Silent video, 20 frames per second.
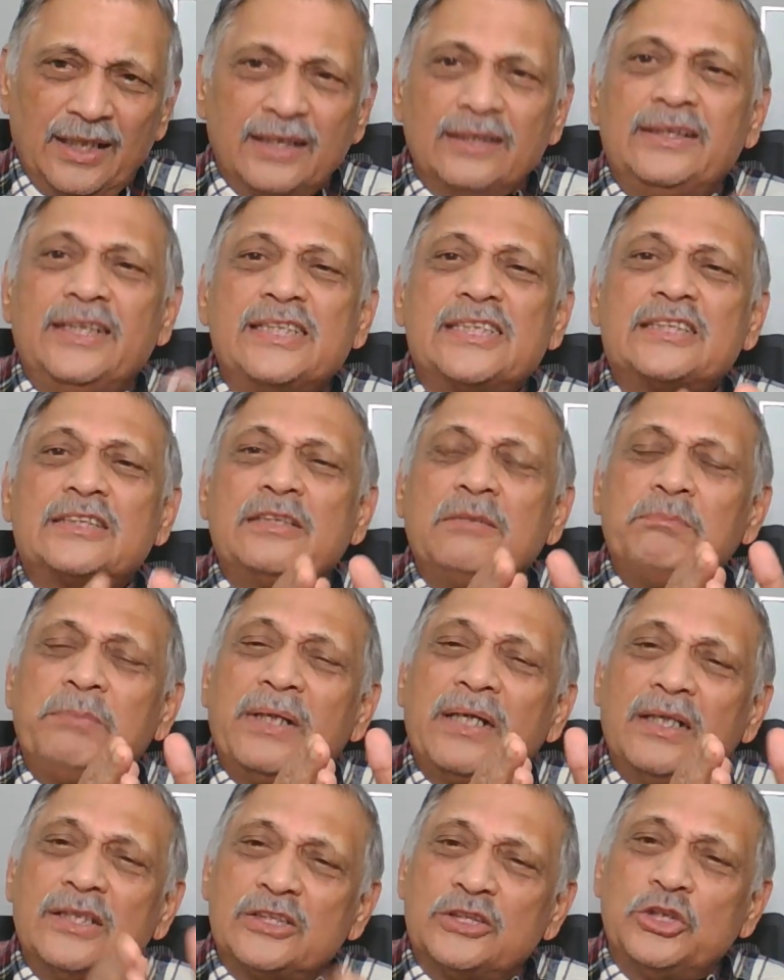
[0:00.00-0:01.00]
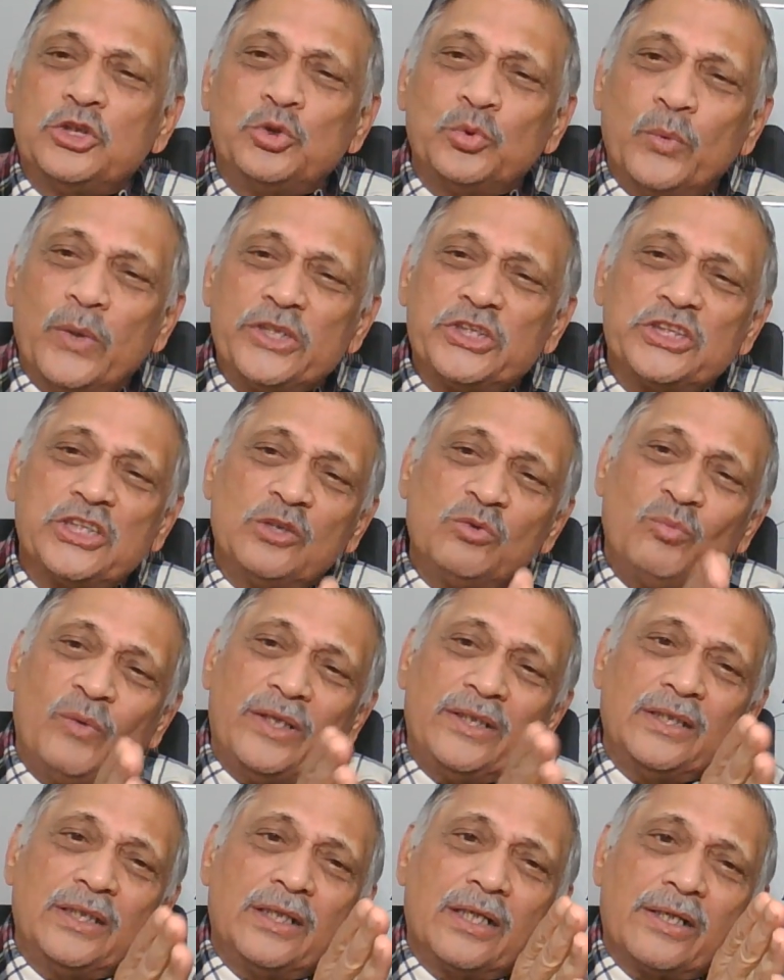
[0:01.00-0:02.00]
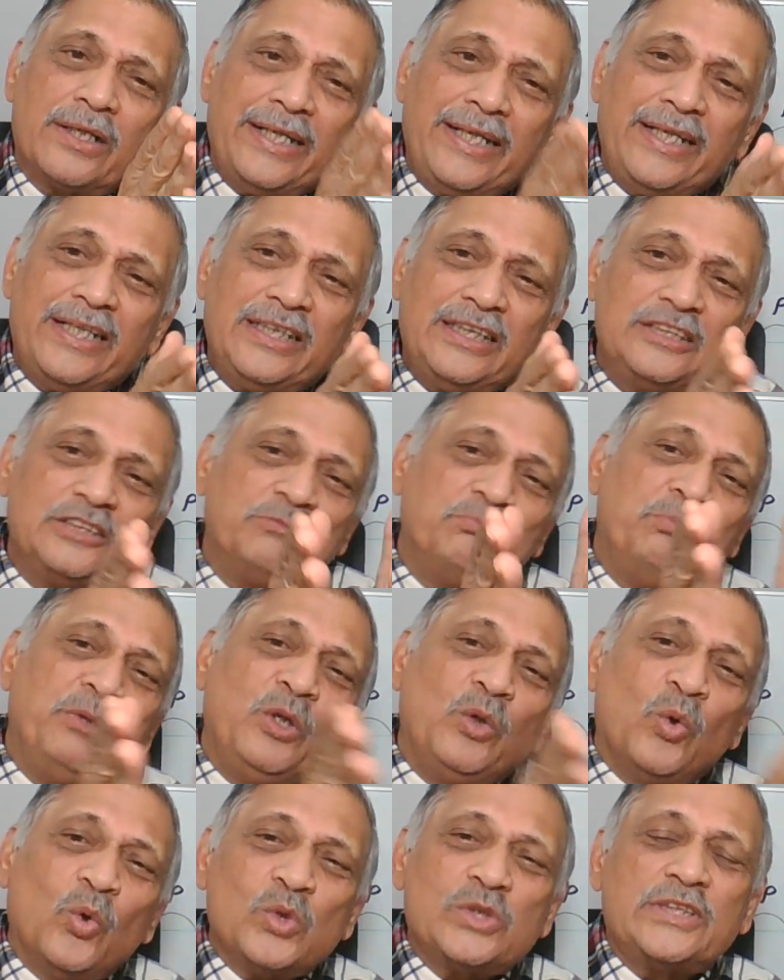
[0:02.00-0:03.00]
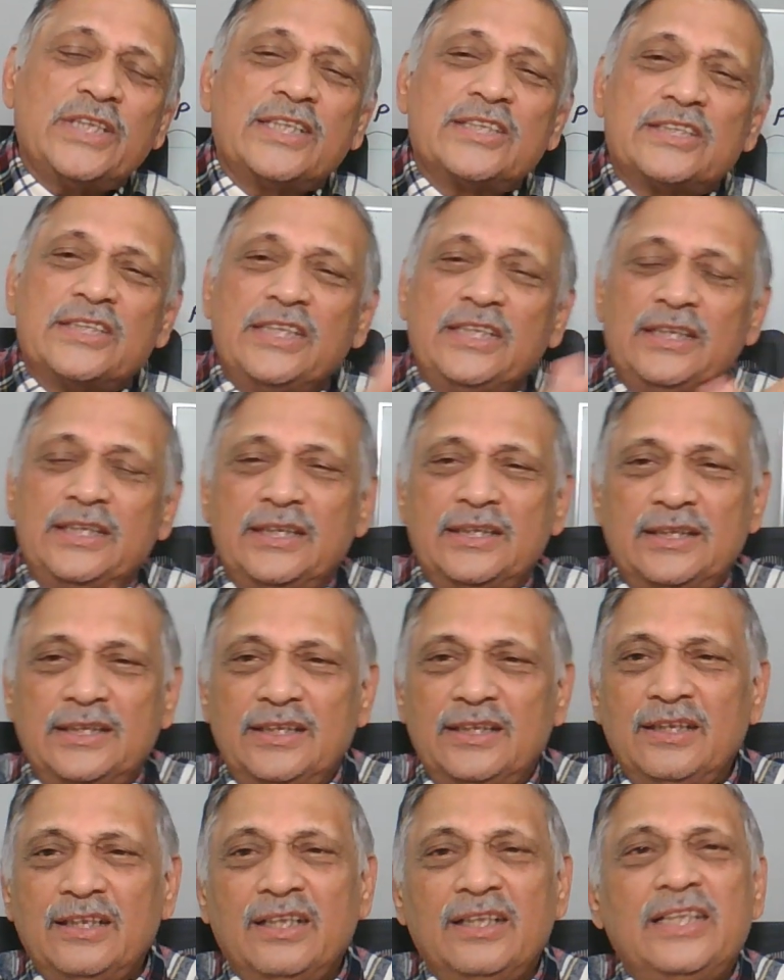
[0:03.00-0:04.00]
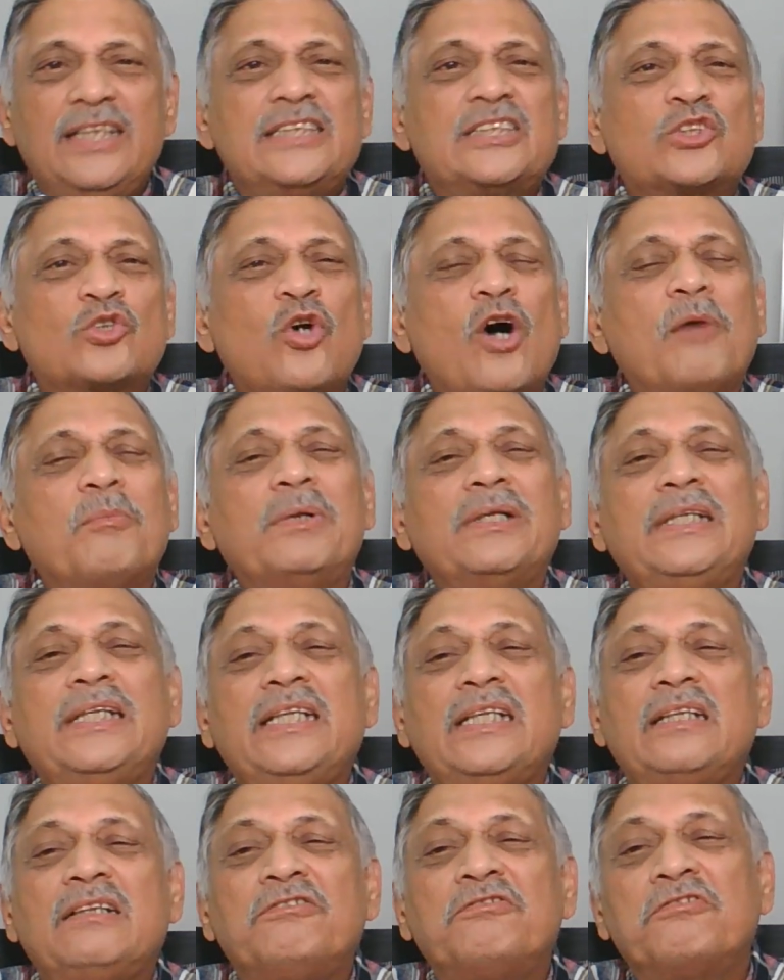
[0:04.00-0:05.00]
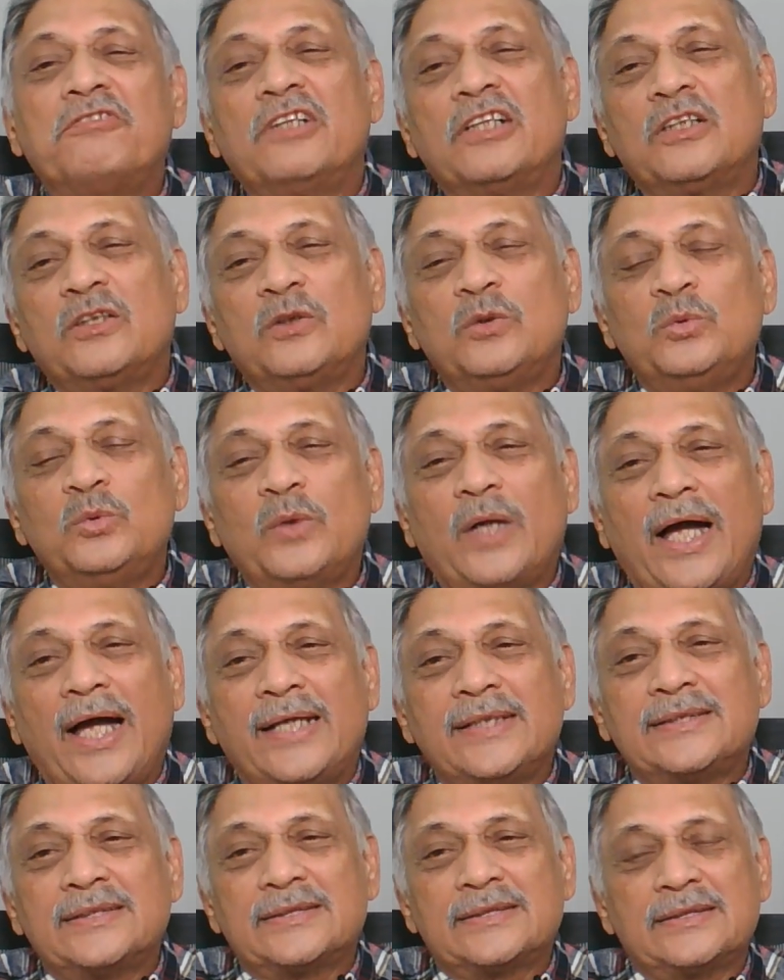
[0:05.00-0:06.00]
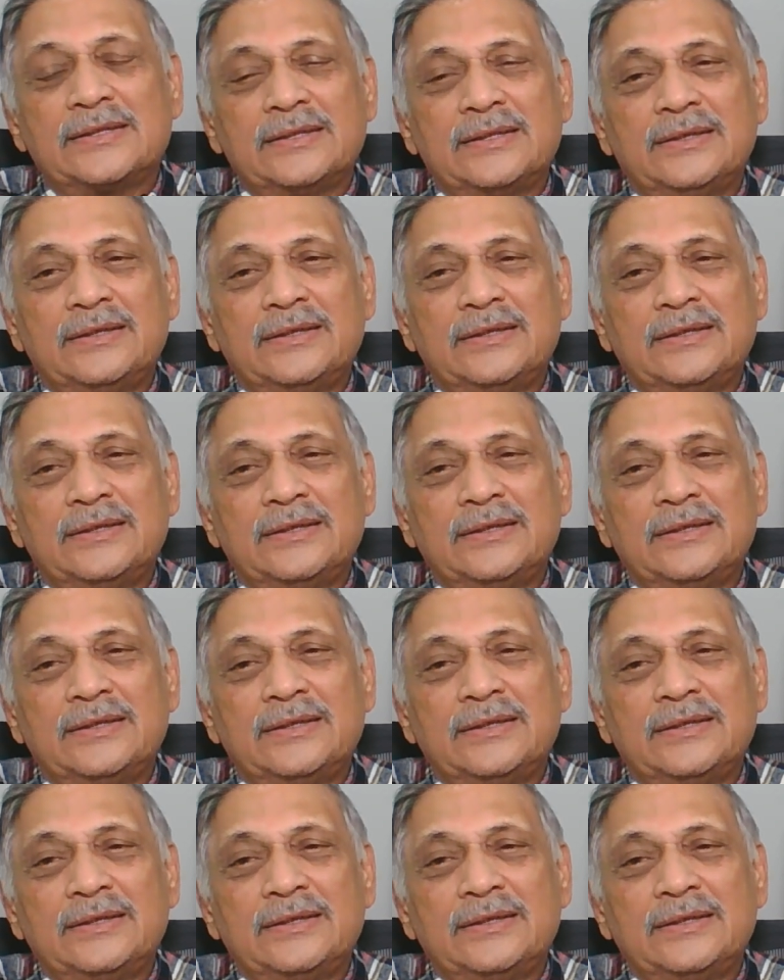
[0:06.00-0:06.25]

This typical situation when the rate is below 60 is commonly referred to as